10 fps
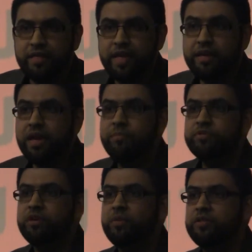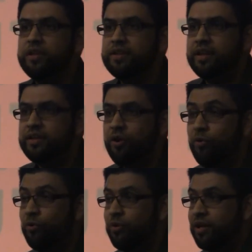They came to him and they said,
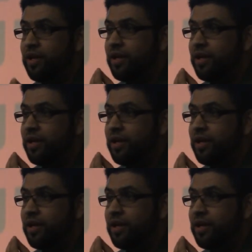"Oh,